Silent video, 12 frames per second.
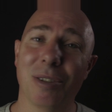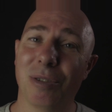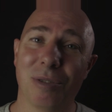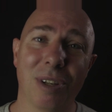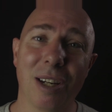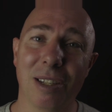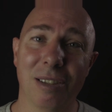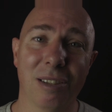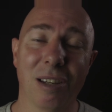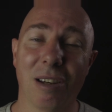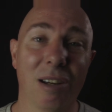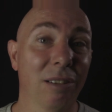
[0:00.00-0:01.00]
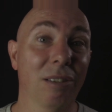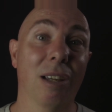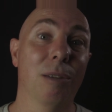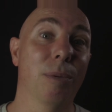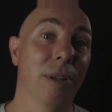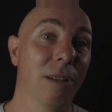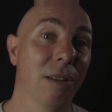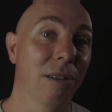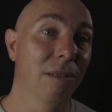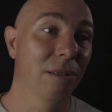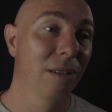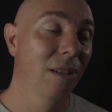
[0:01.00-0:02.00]
the street and you go, I'd like one of
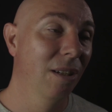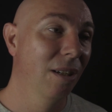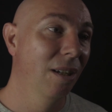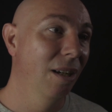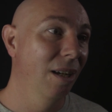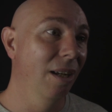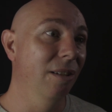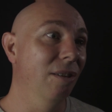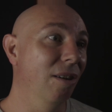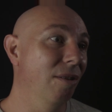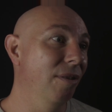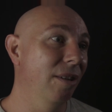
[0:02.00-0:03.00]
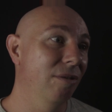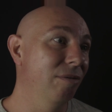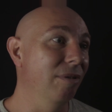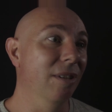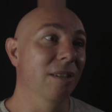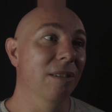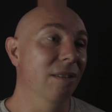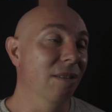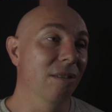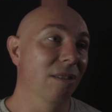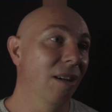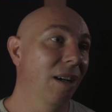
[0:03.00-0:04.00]
those. And, that triggers a
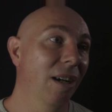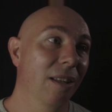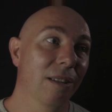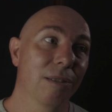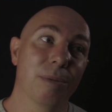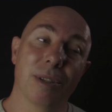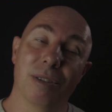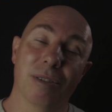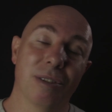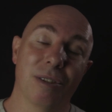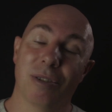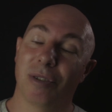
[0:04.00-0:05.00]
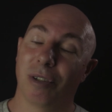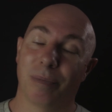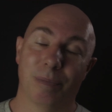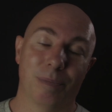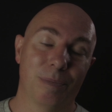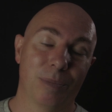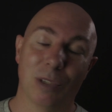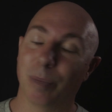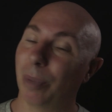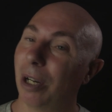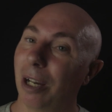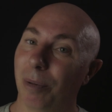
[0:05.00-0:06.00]
desire that when you're at the shop to
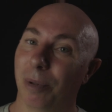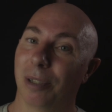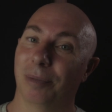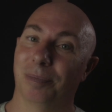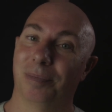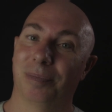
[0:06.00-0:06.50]
buy one.